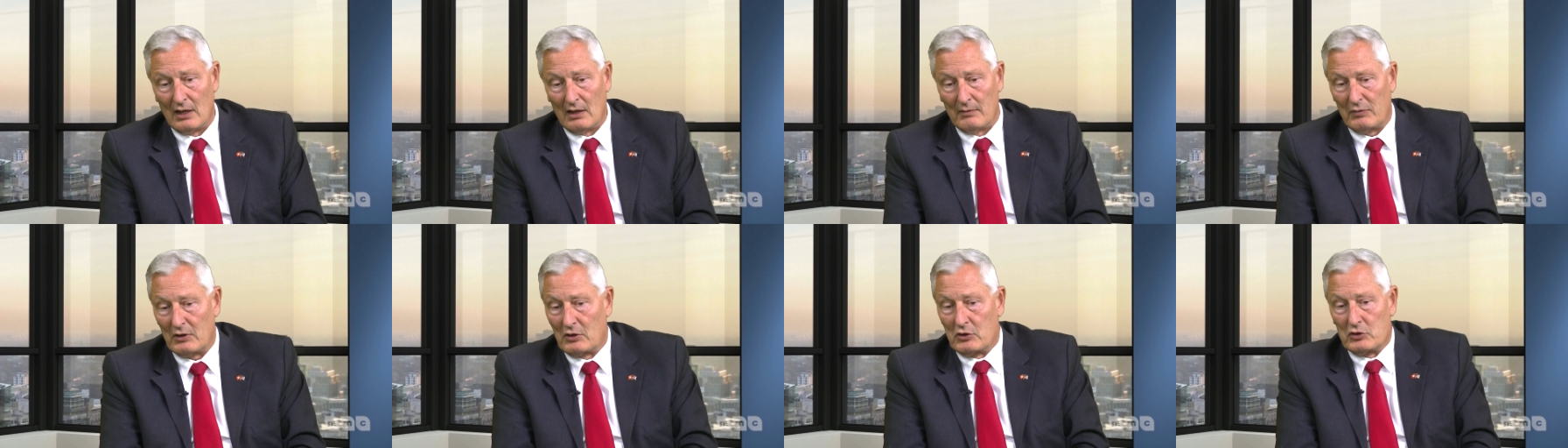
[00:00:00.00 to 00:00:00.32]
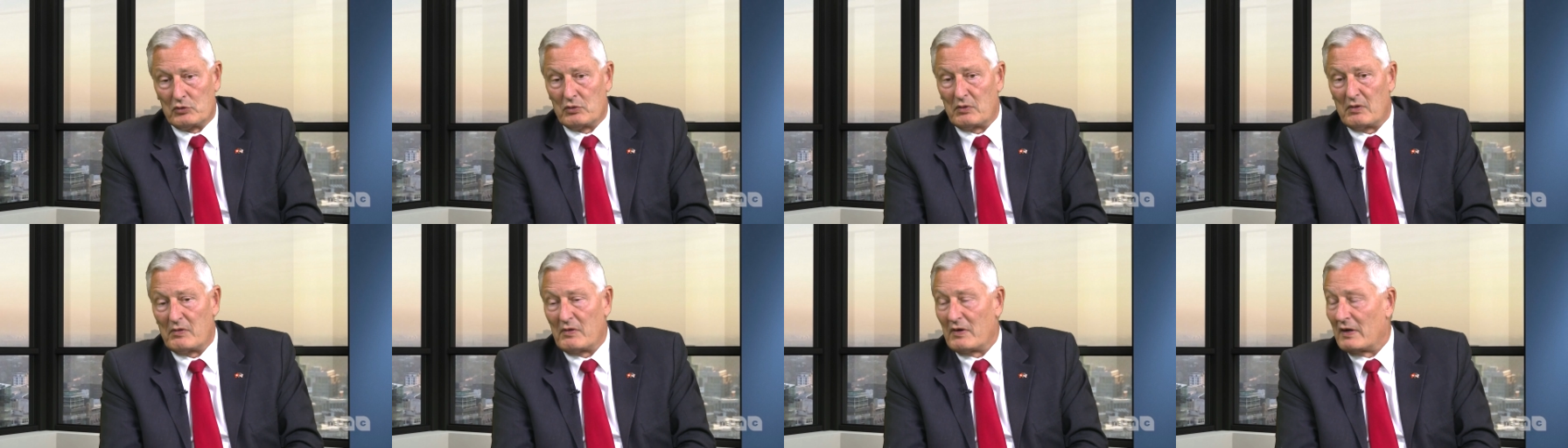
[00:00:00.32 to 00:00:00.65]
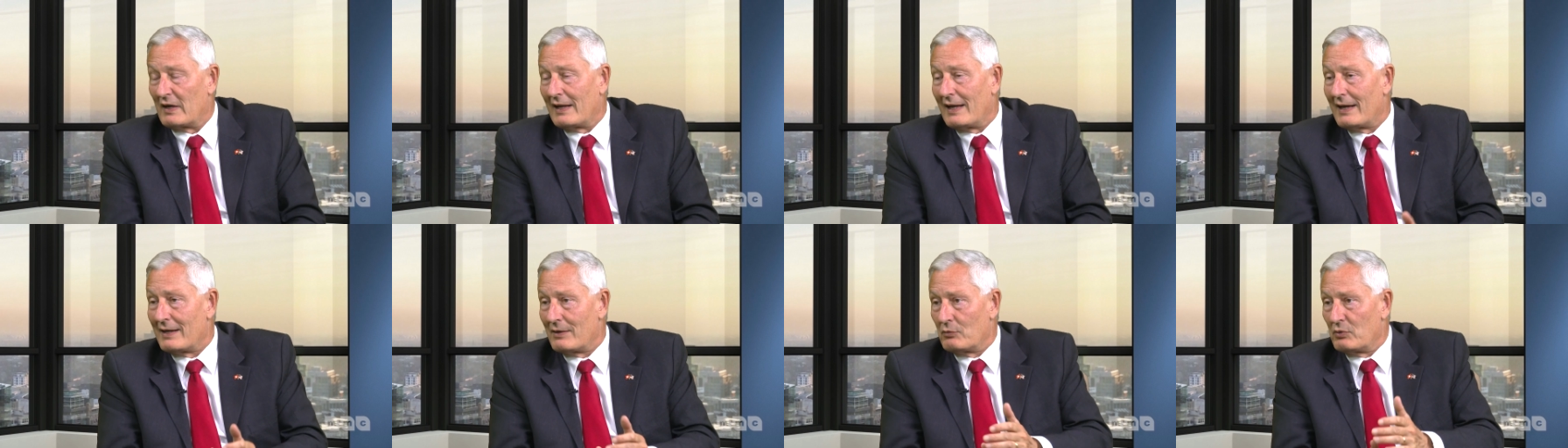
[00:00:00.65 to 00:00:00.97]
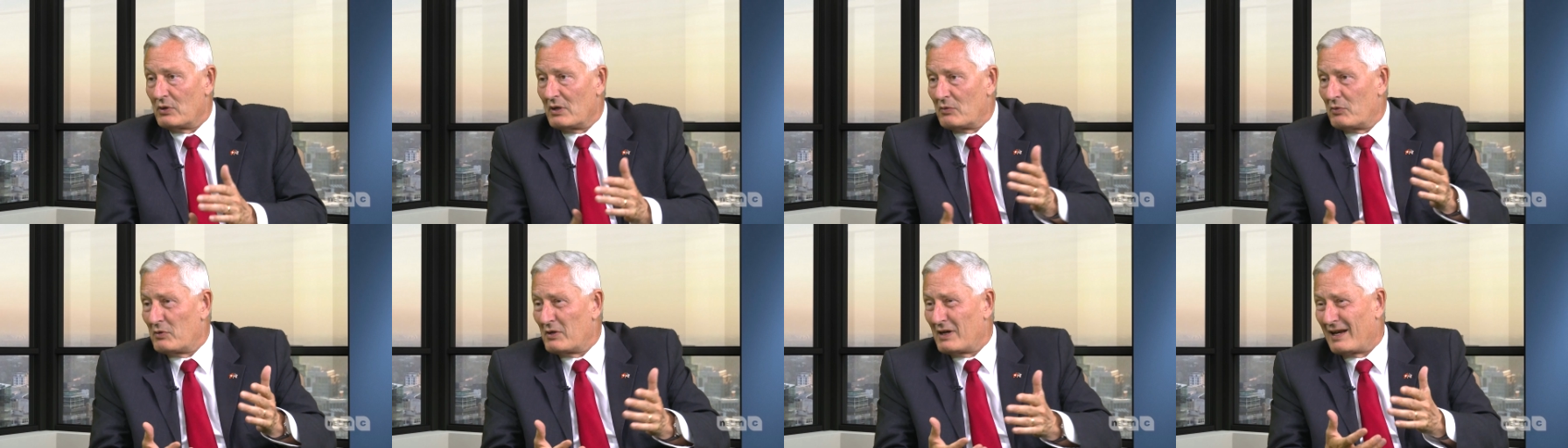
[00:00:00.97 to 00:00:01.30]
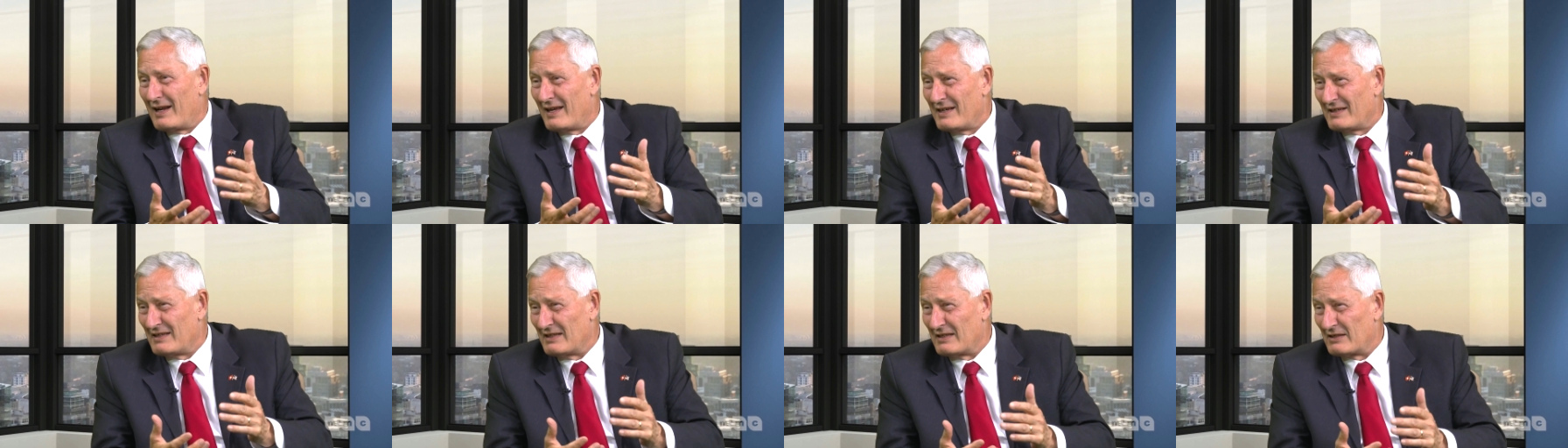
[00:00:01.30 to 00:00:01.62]
because we
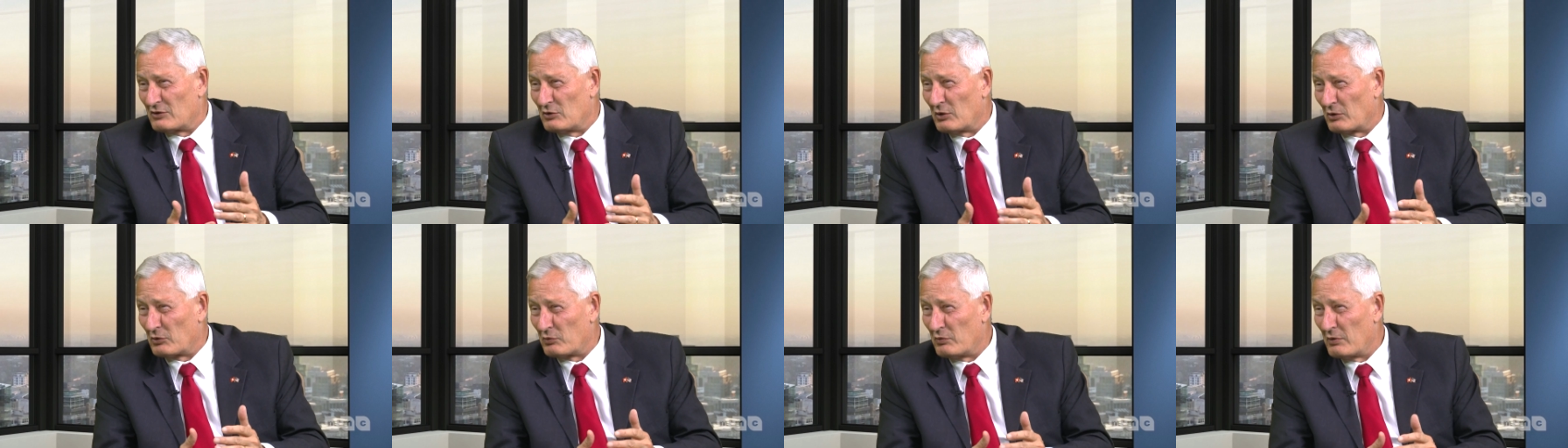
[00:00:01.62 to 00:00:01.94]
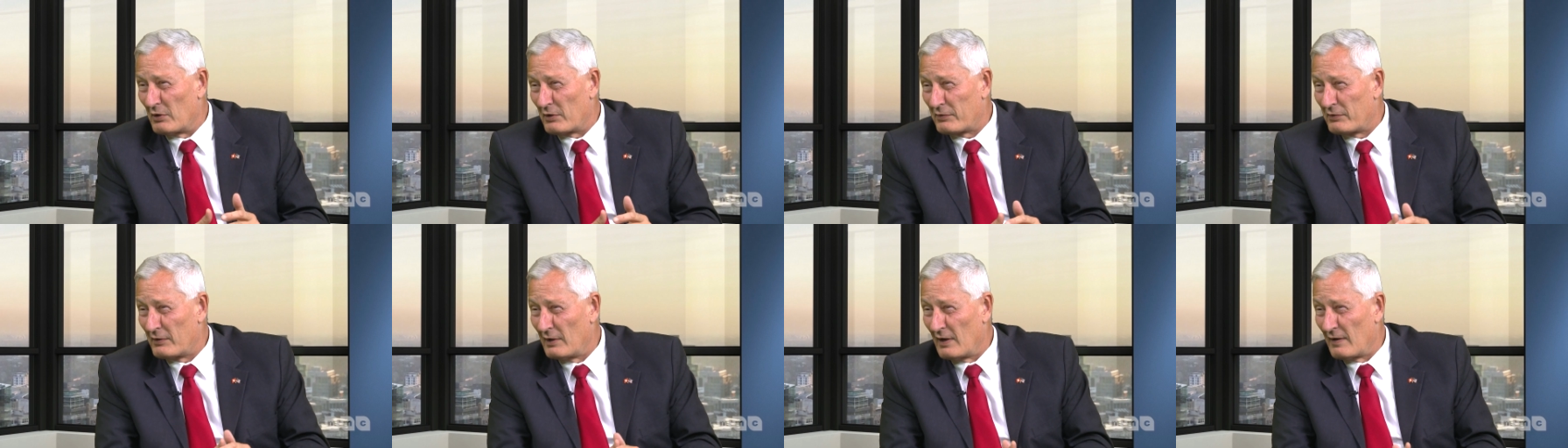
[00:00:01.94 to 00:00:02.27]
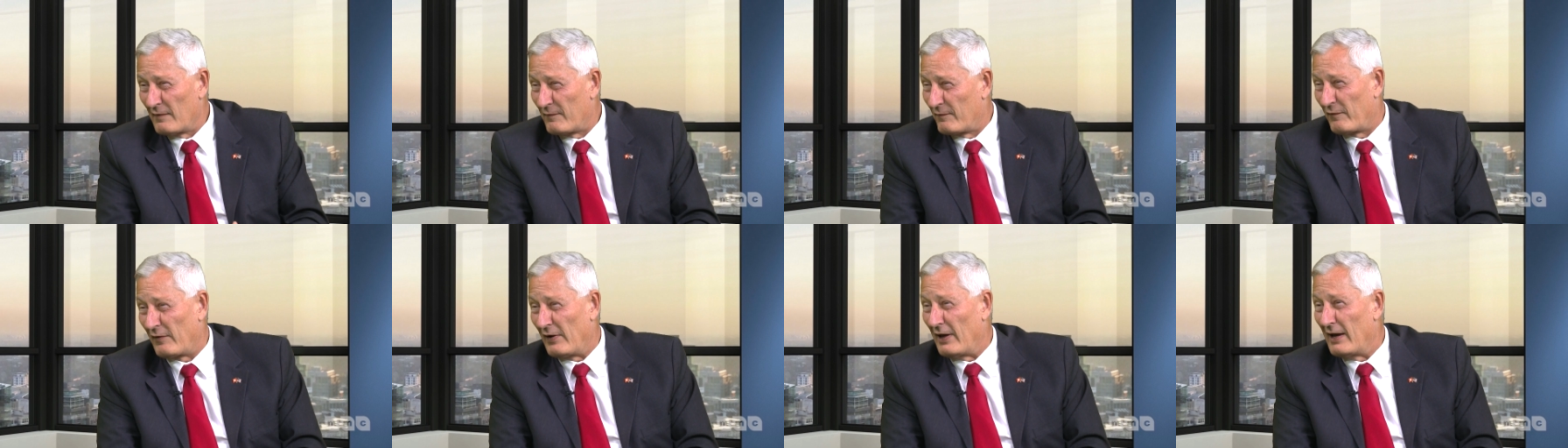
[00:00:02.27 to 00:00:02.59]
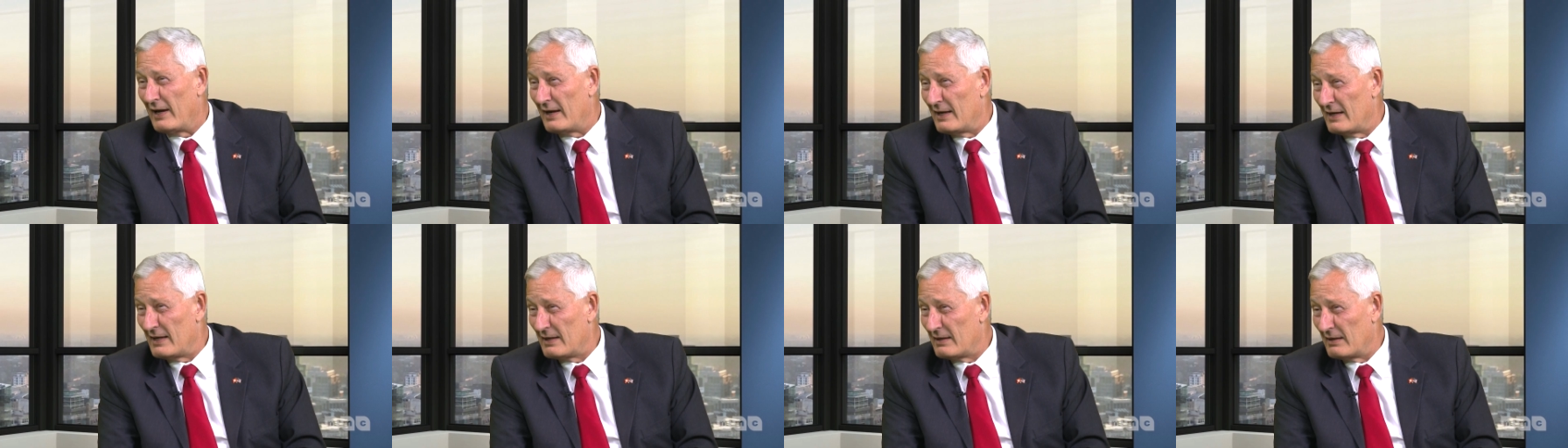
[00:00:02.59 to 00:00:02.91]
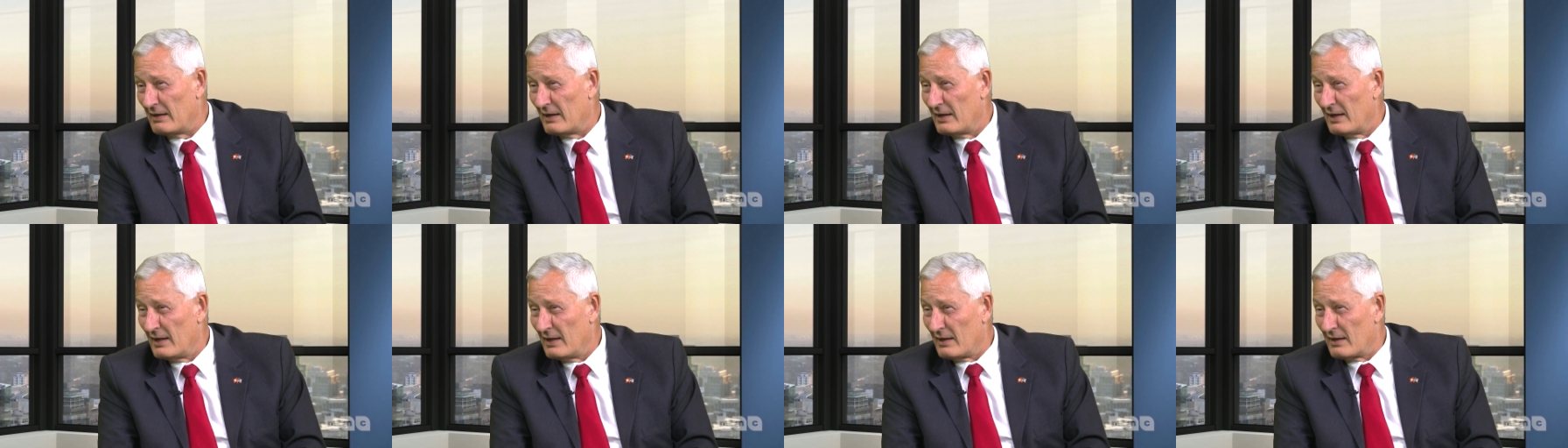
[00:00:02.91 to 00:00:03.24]
realize it's not worth flying,